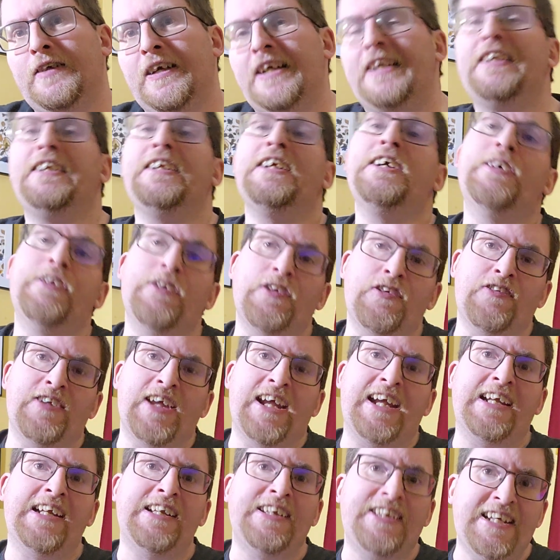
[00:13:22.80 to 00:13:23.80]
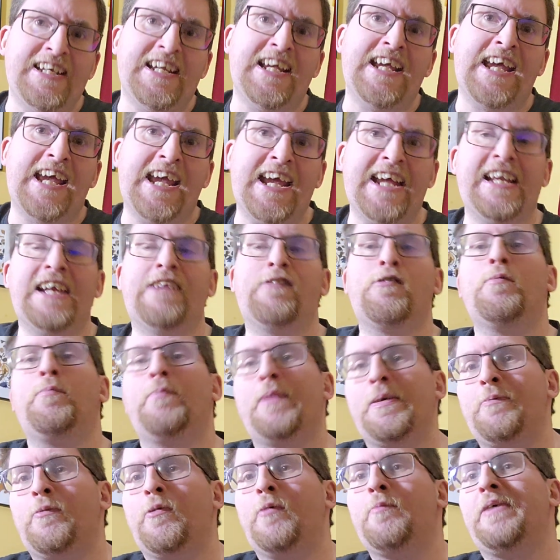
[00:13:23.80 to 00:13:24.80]
in USA, the DEA and other
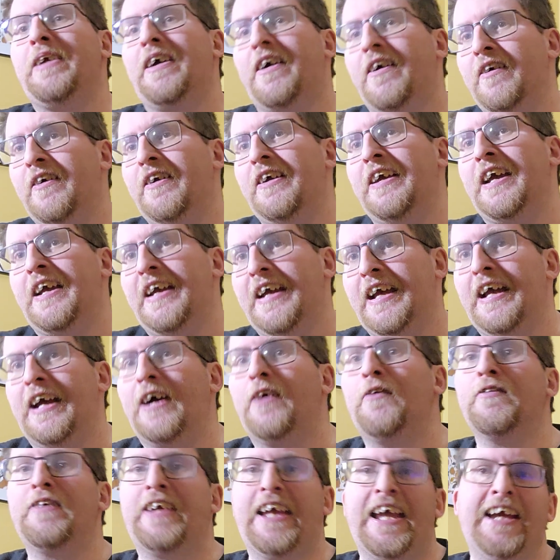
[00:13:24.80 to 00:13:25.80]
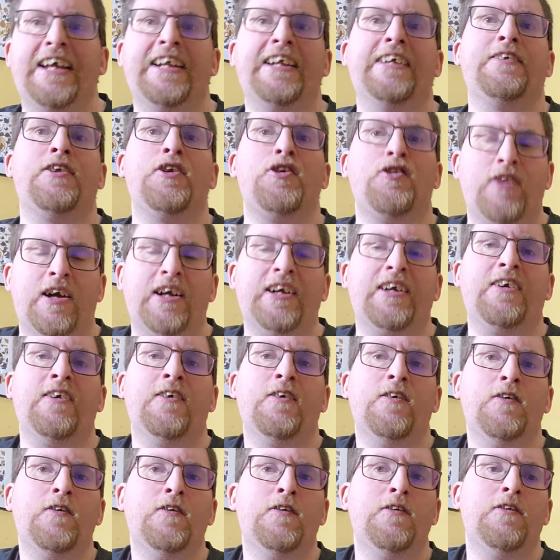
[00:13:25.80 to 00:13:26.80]
people would be on Health Canada, and the drug
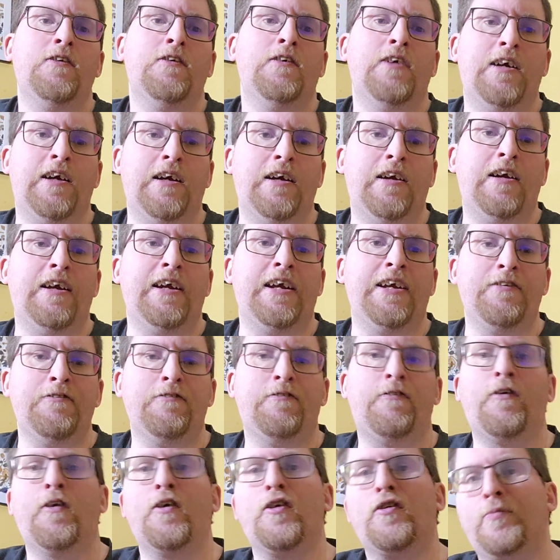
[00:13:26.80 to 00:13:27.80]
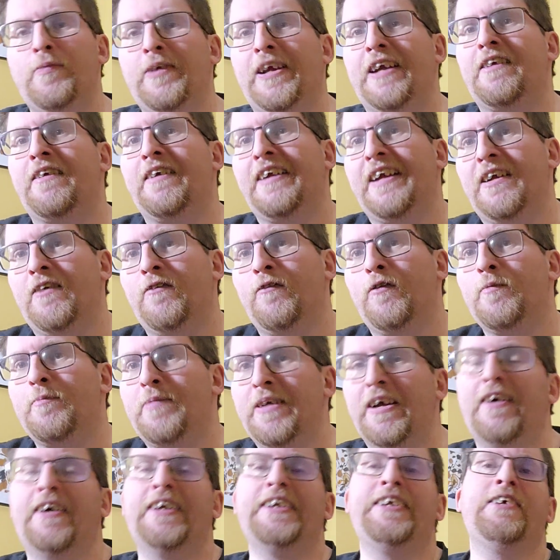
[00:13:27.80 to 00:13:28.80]
enforcement area would
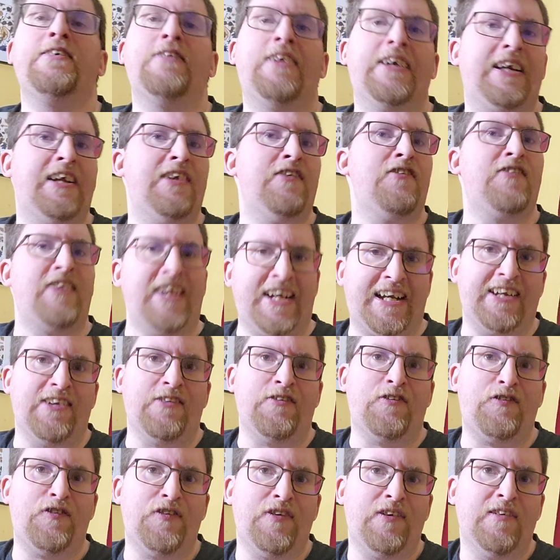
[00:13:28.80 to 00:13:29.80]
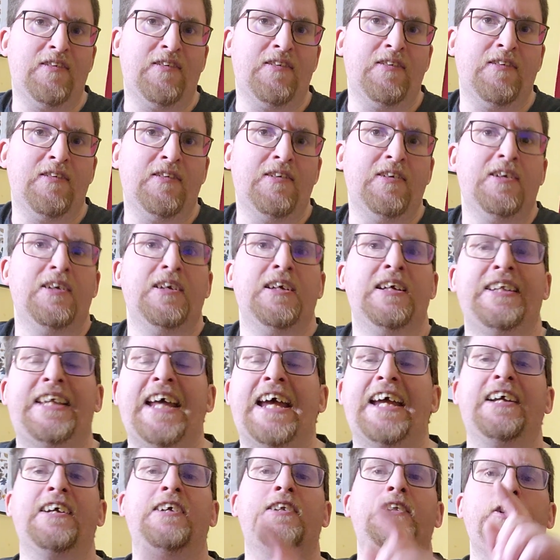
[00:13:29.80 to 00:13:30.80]
be on you like in seconds.
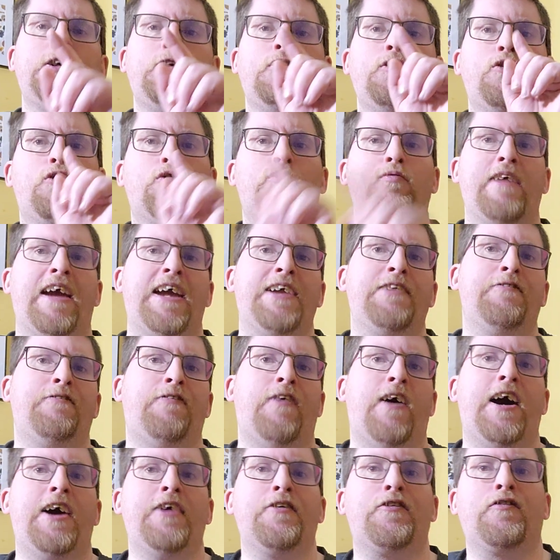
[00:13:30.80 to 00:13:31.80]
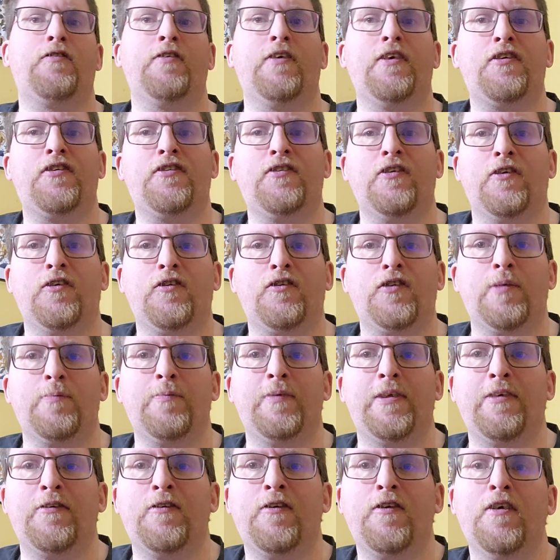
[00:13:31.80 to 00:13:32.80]
That includes red phosphorus or
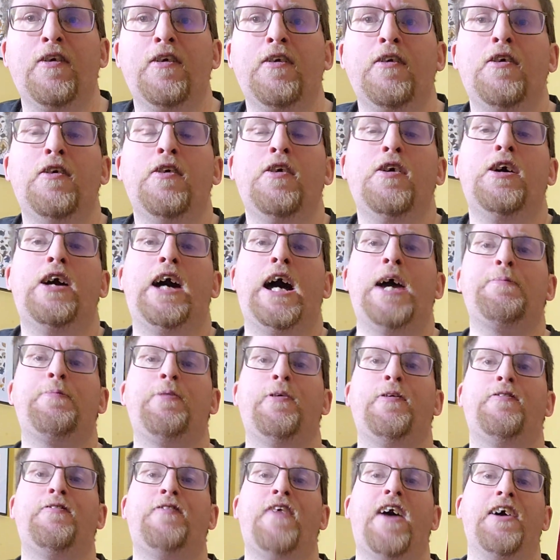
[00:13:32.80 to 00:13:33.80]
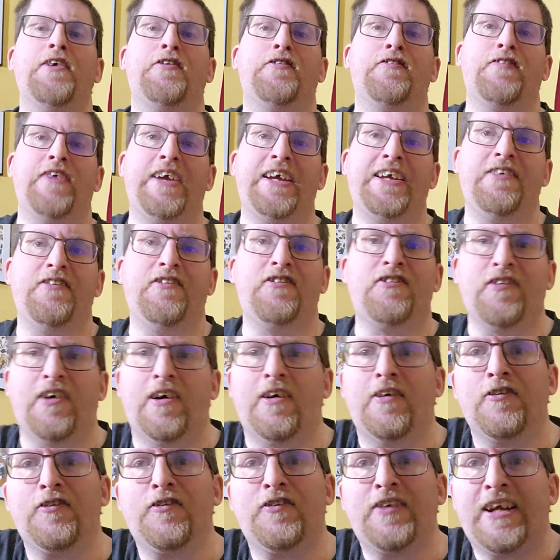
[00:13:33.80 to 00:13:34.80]
some of the hypophosphate
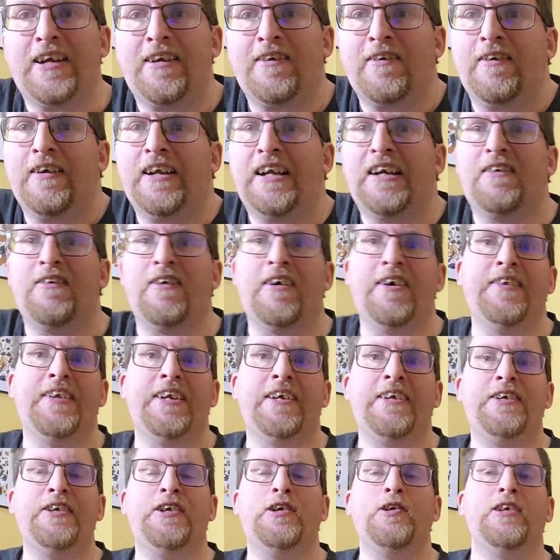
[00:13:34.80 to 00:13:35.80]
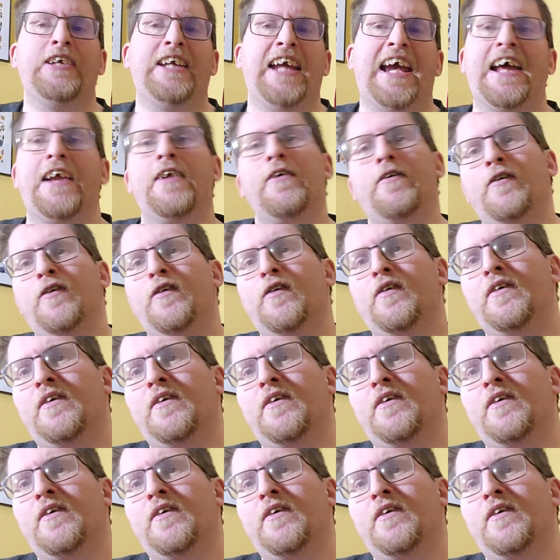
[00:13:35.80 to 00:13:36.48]
salts that are on there you can get.